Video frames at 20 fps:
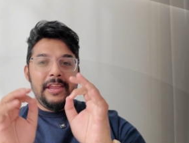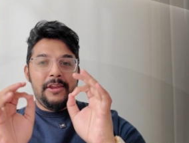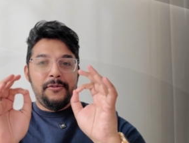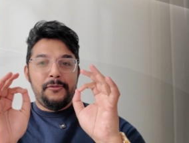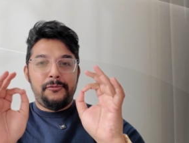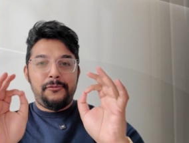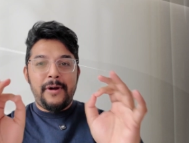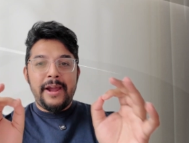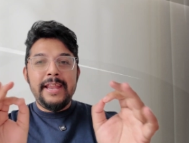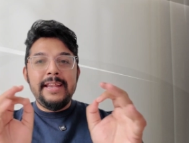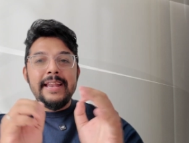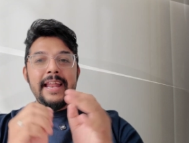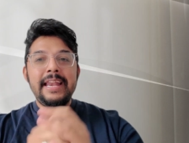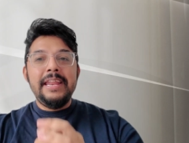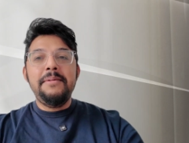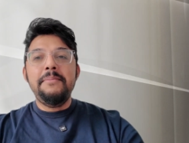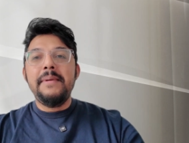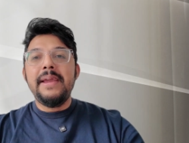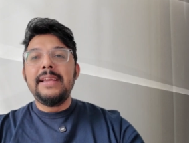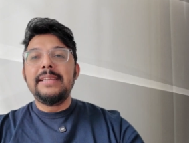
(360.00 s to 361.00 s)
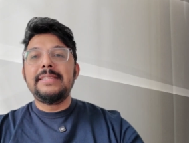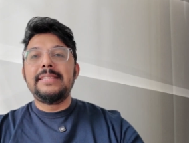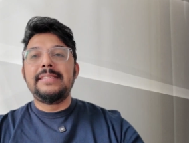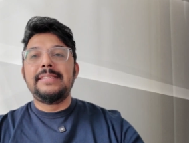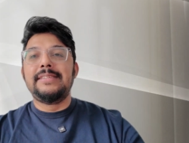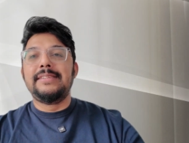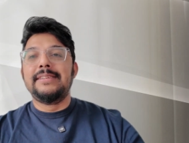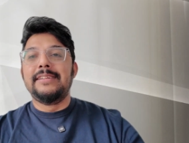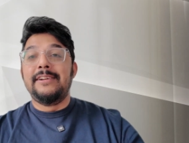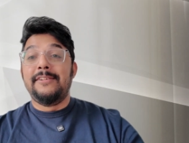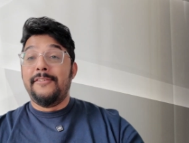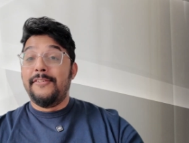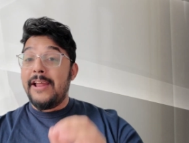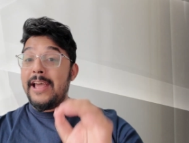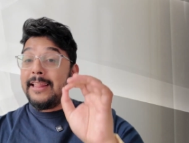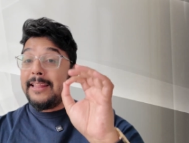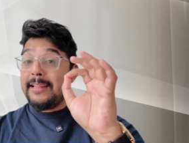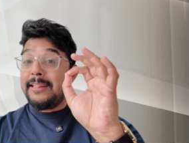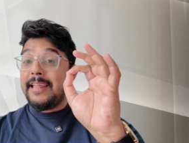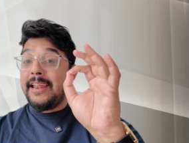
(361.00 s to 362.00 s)
you find an image
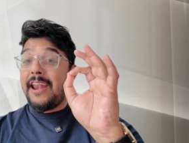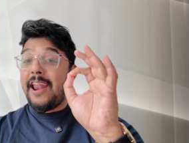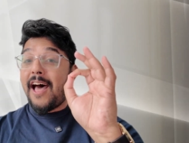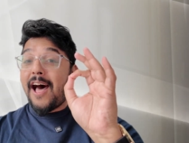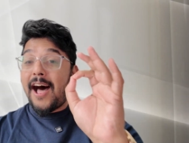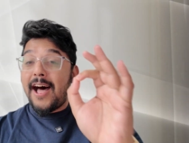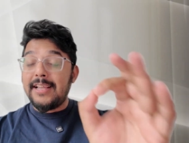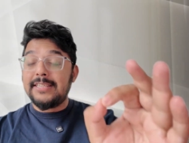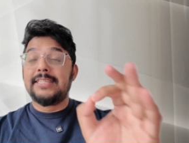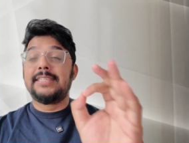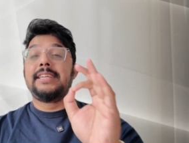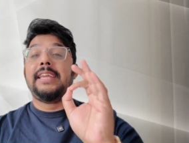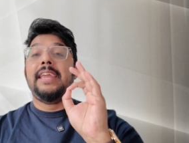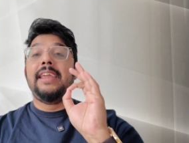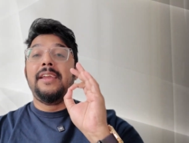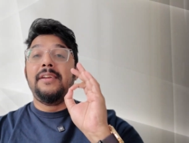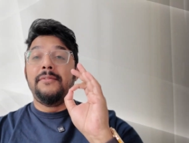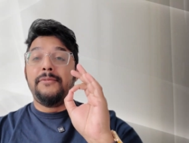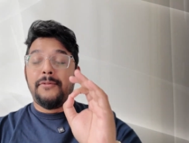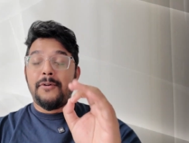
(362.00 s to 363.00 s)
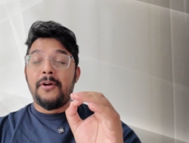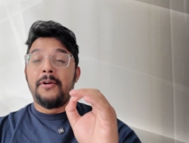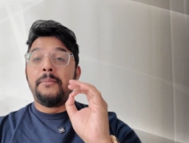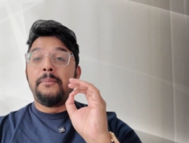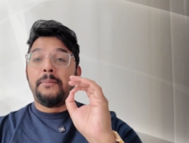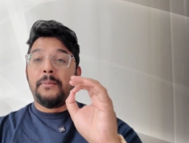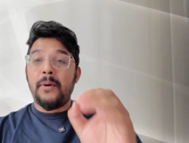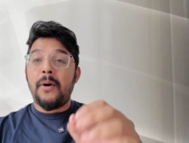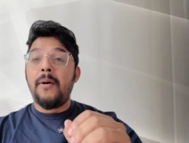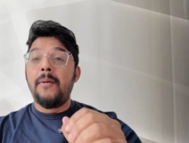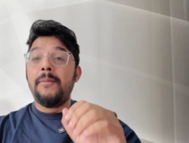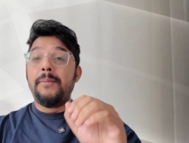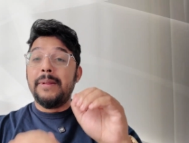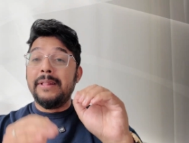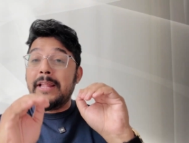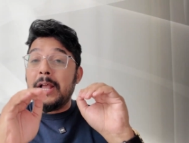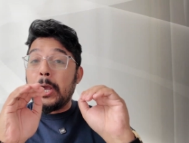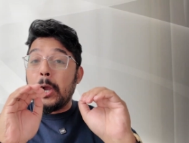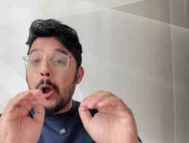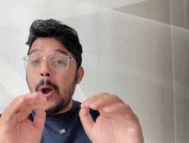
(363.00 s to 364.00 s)
rather than asking for prompt
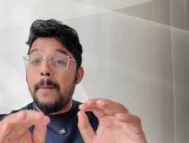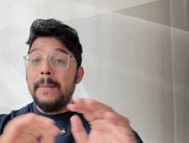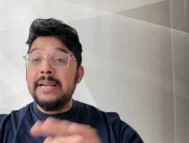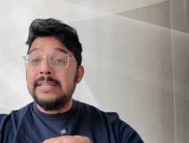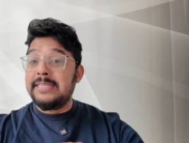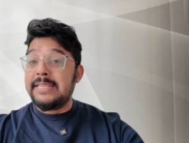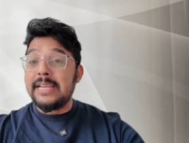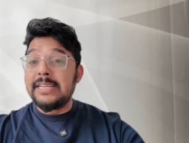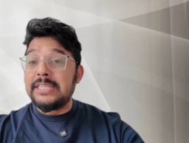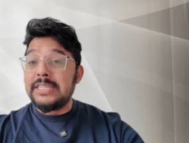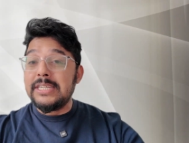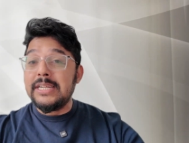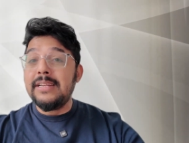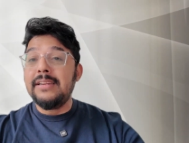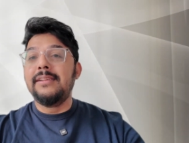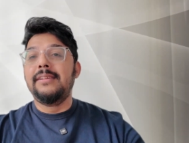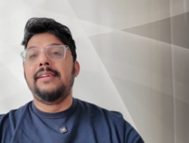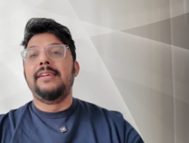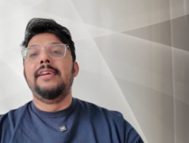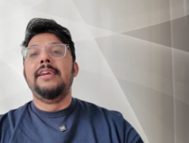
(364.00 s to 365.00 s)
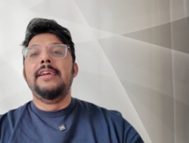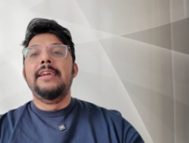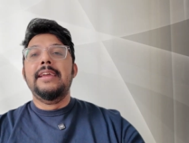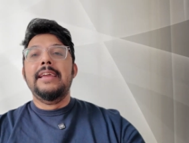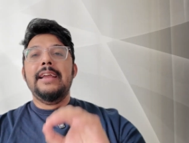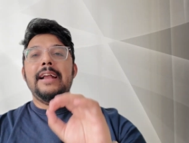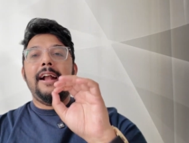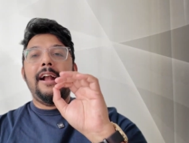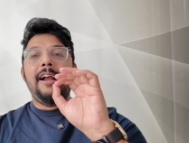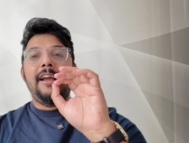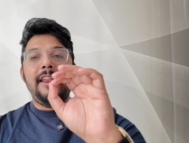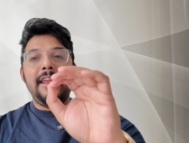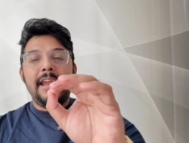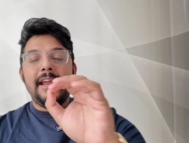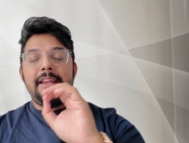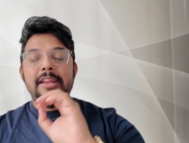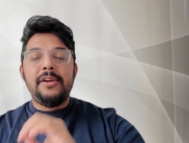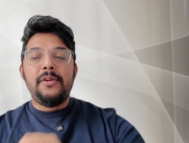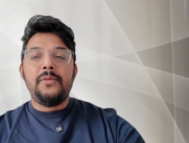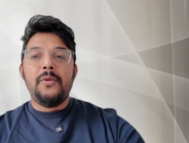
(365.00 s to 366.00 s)
in the comment section,
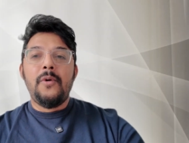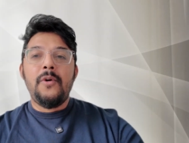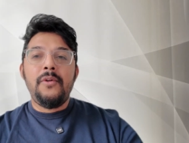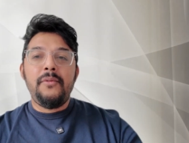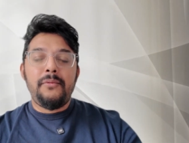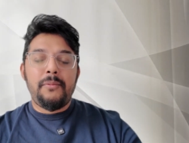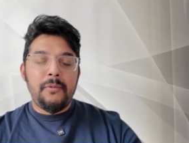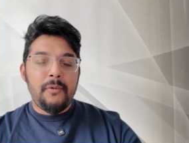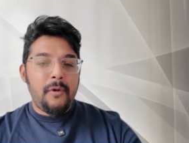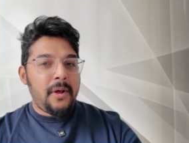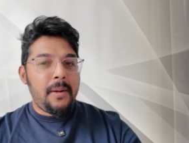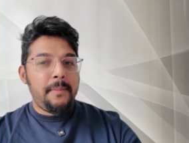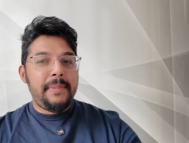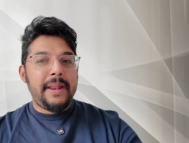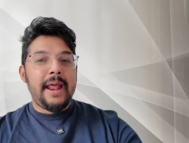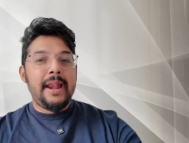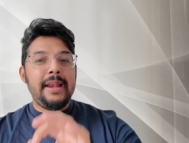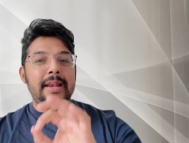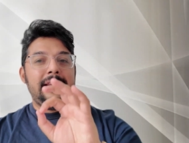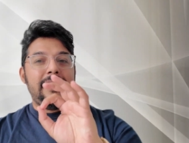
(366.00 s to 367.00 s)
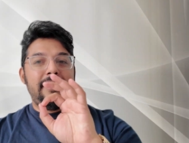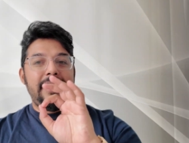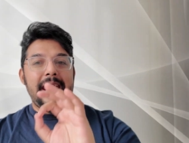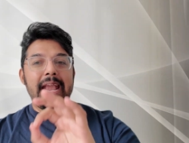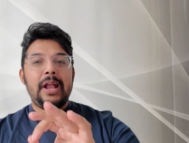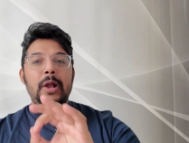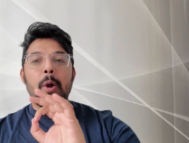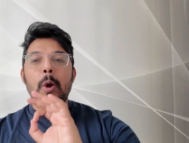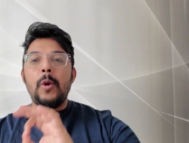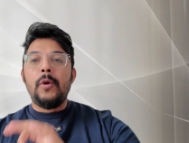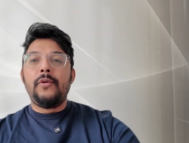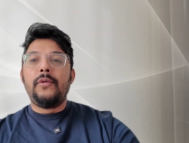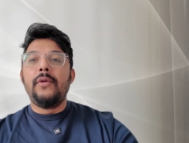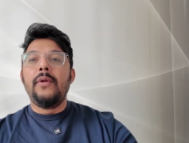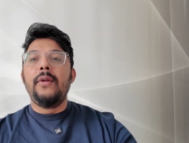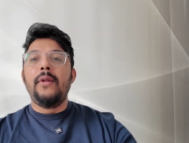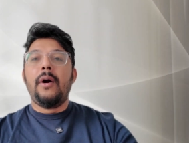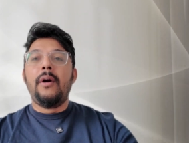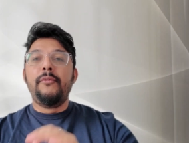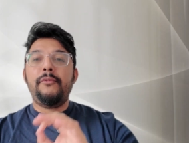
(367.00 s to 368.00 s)
create your own prompt and take
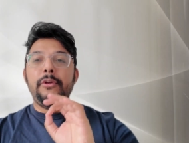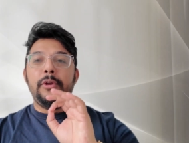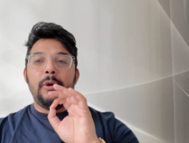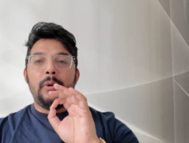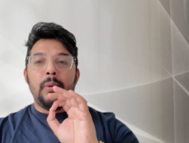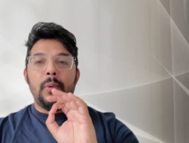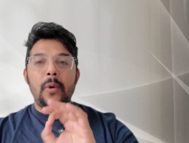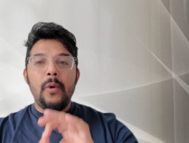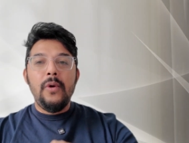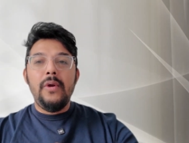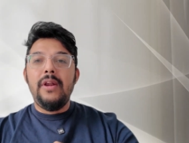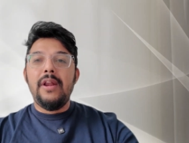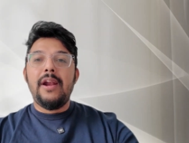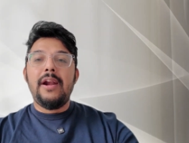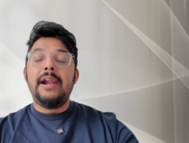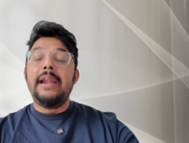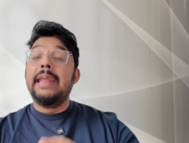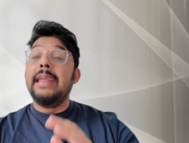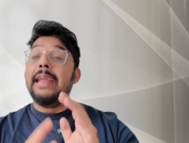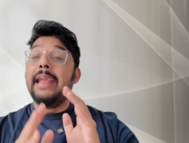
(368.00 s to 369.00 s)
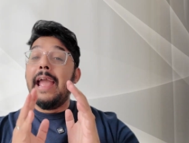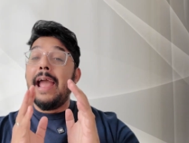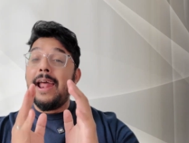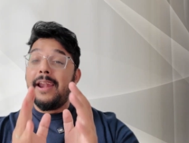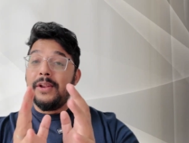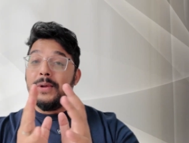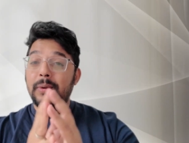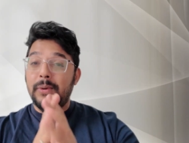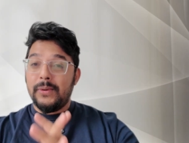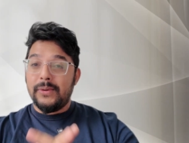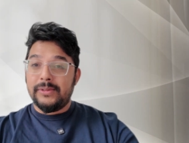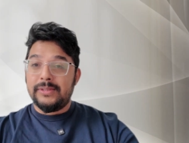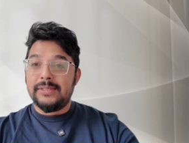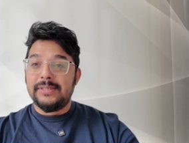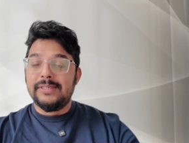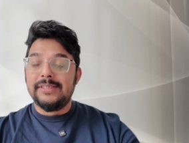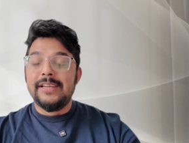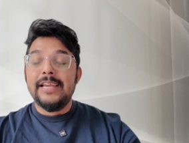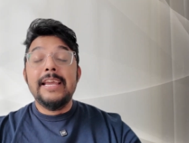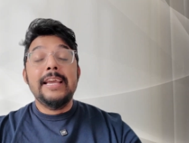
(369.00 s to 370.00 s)
control of your own learning and
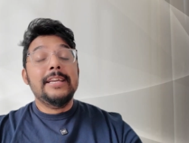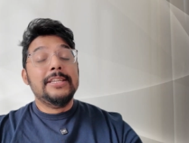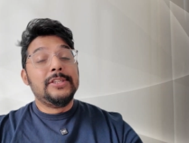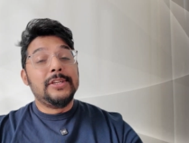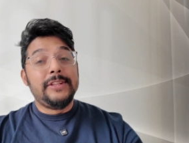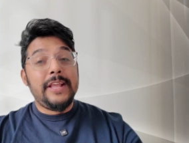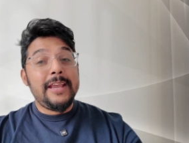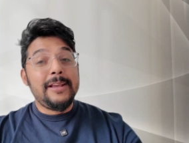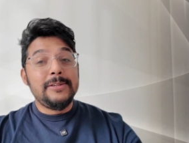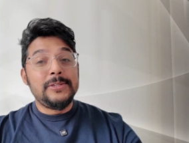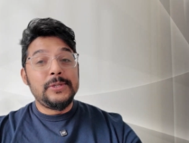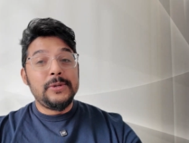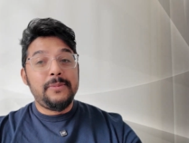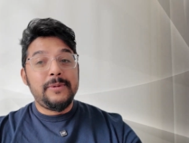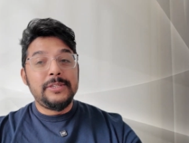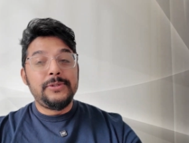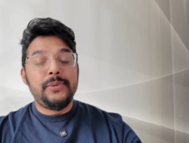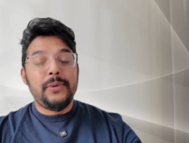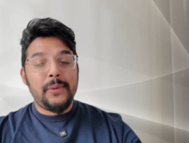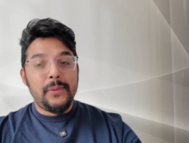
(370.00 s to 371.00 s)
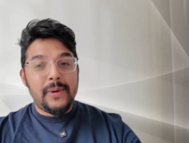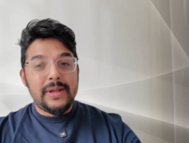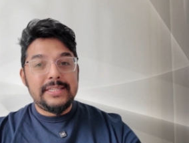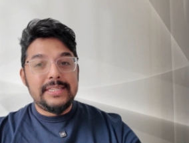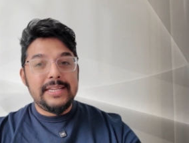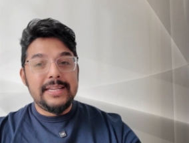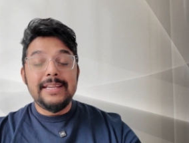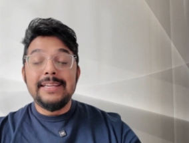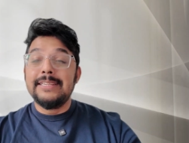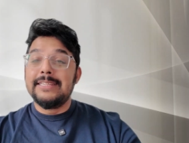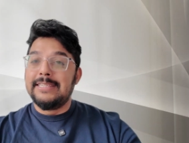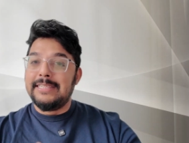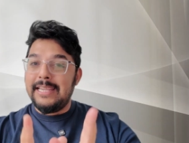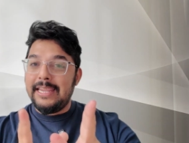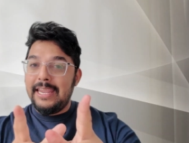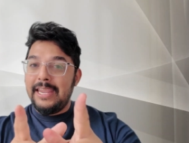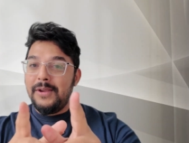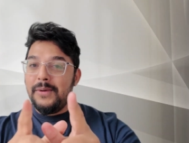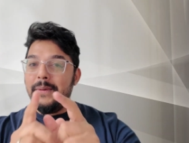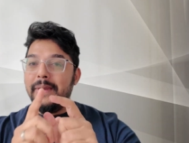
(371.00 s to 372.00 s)
growth. So thank you so much for watching.
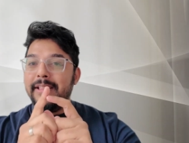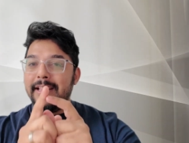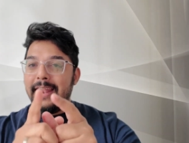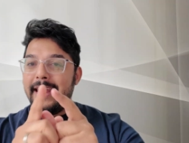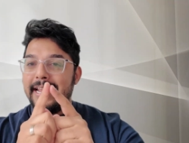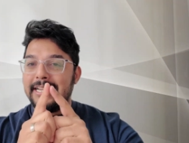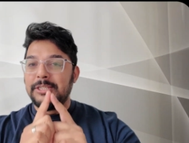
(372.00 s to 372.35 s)
See you in the